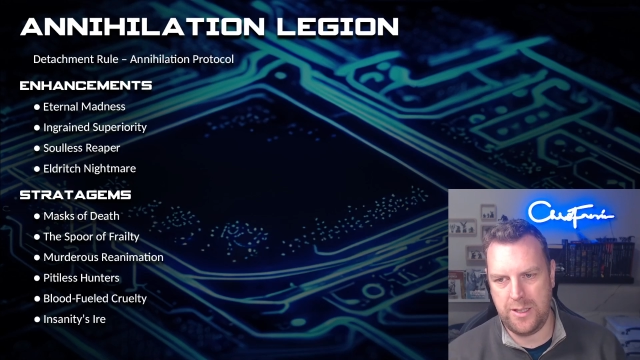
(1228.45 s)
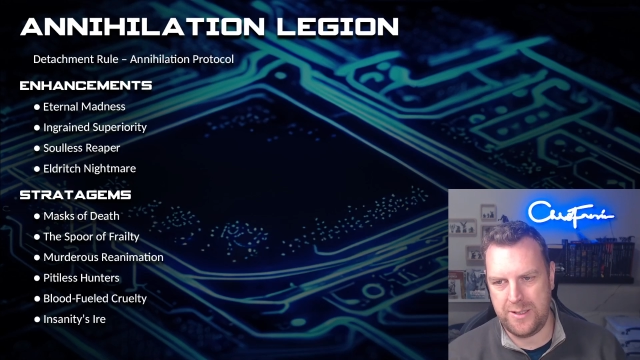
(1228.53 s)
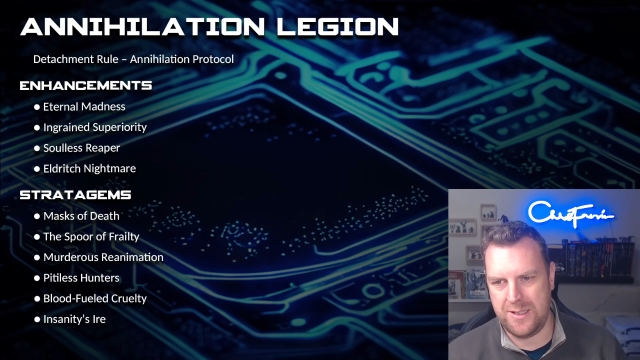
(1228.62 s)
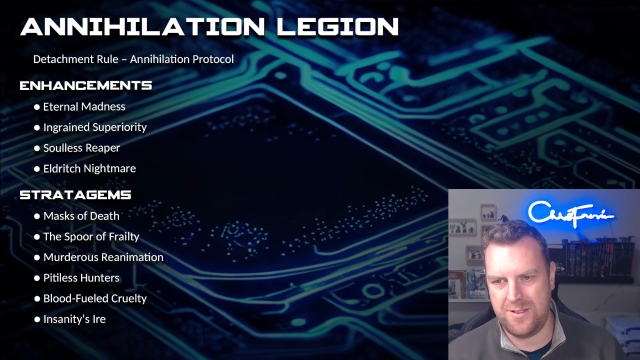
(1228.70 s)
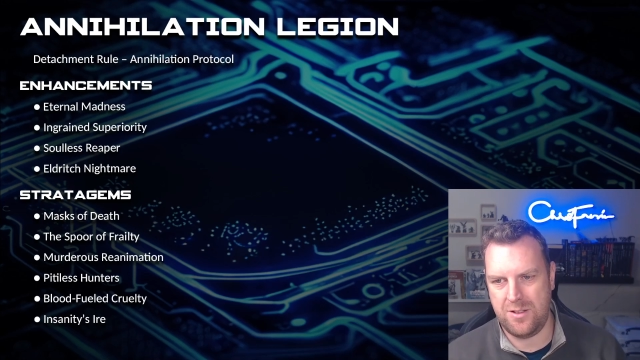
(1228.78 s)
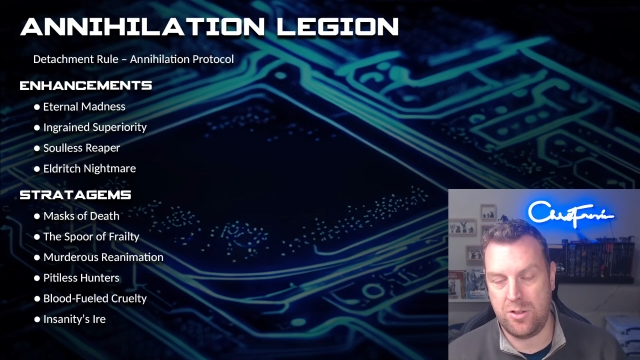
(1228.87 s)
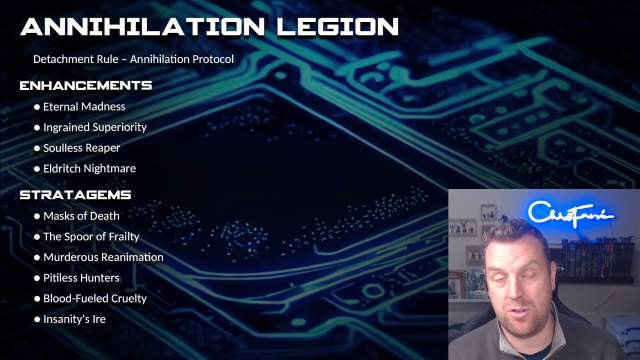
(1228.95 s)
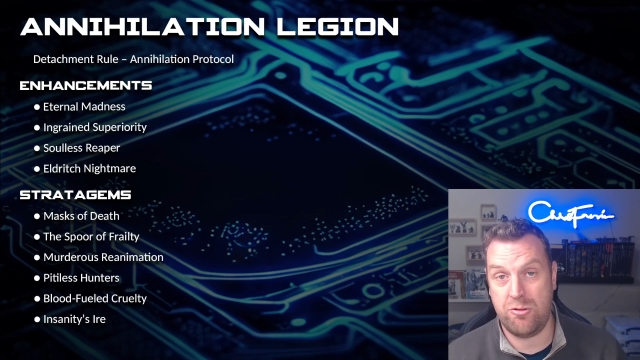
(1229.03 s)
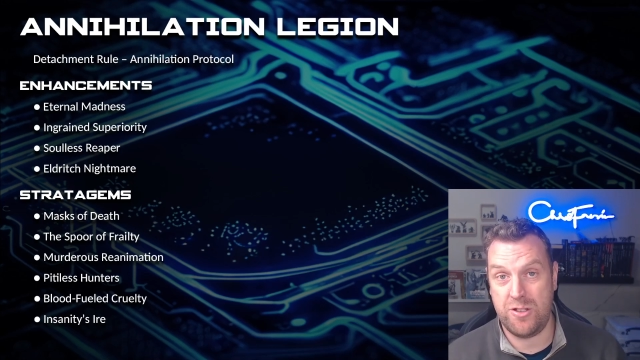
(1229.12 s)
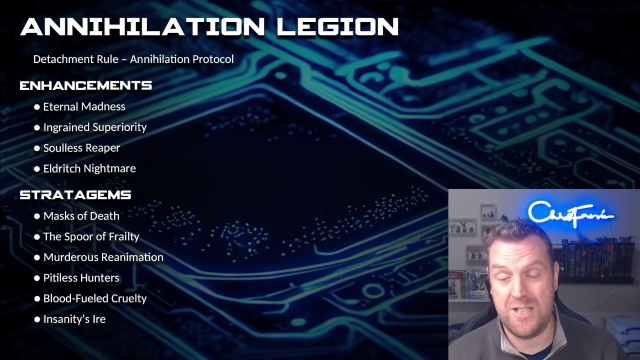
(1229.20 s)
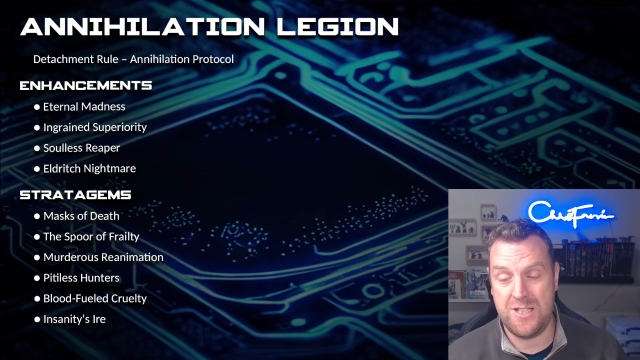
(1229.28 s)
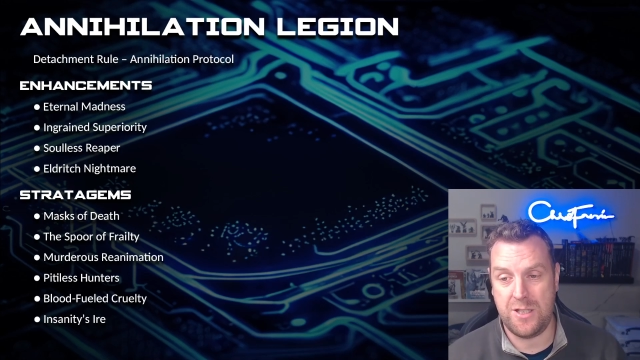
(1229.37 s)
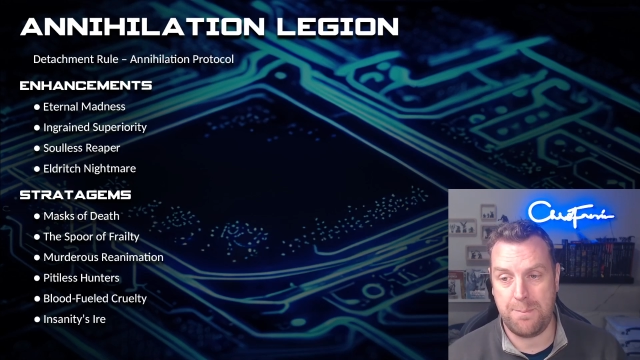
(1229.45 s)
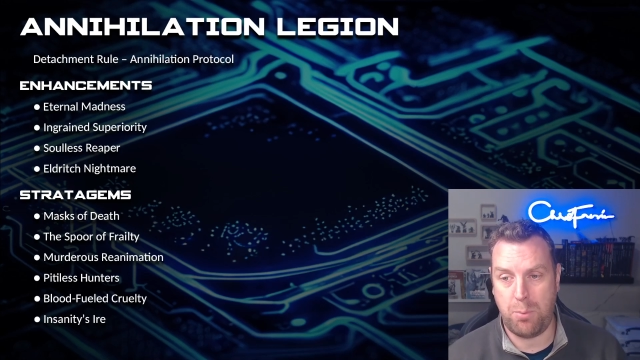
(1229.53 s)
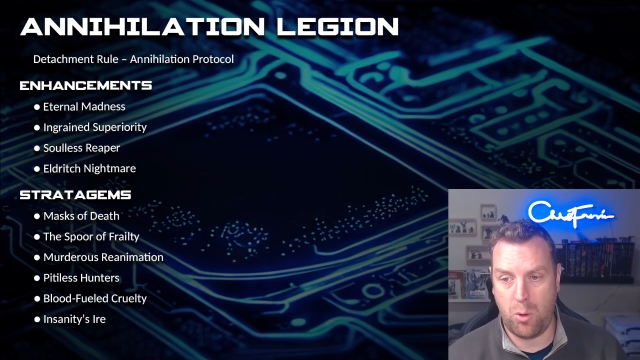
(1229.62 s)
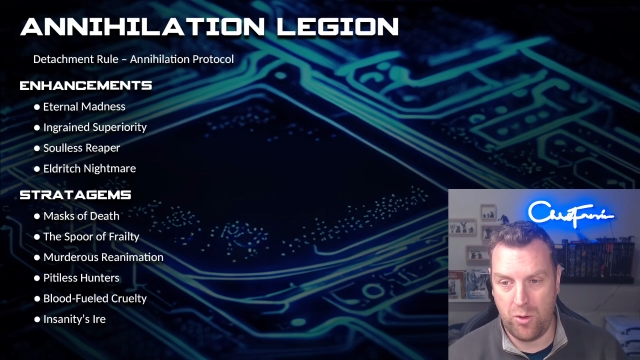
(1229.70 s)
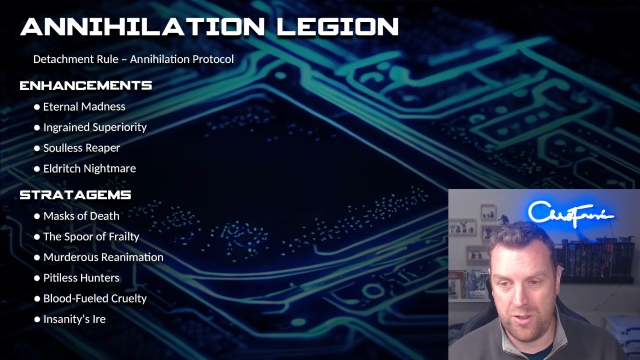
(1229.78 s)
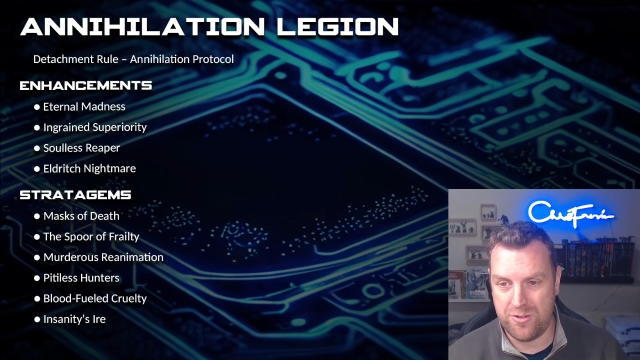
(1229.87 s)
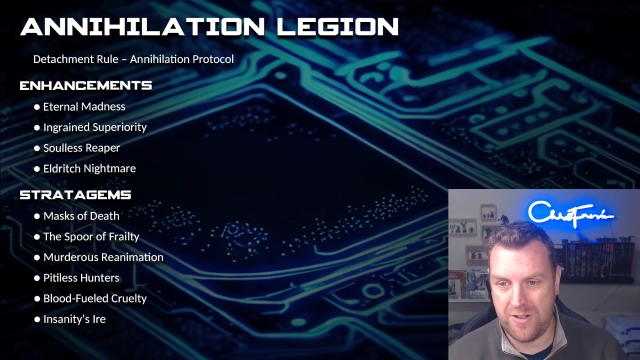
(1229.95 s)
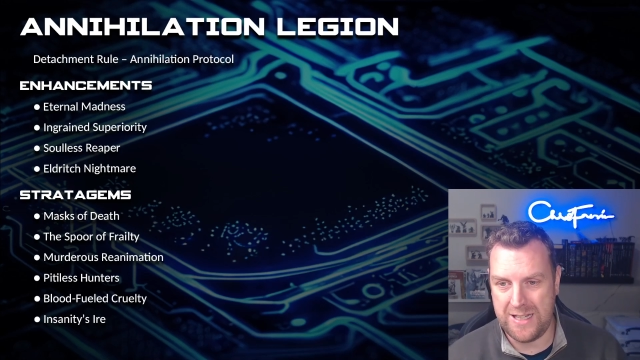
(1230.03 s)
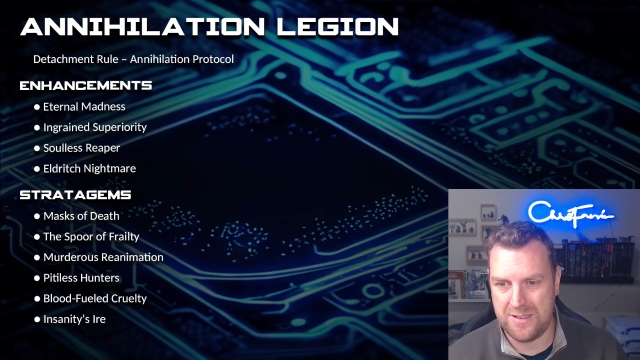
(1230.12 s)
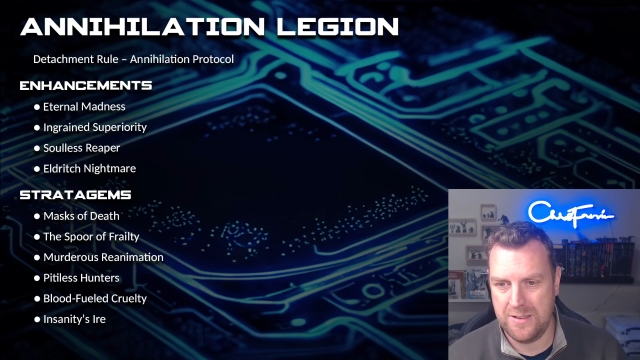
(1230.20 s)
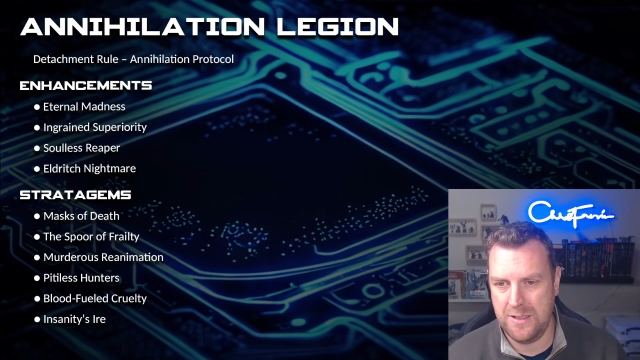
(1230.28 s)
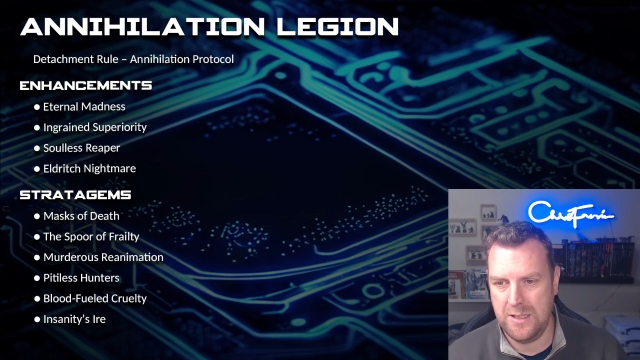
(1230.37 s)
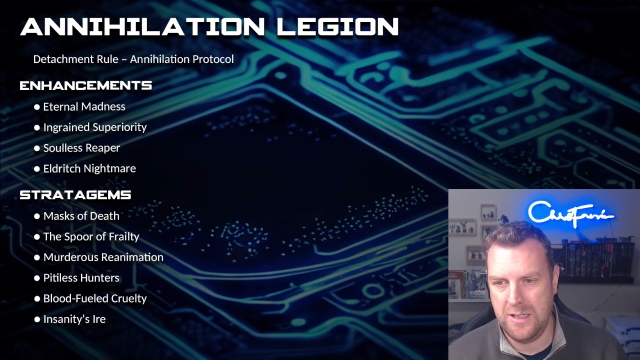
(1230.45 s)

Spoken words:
and this is a strategic ploy strat.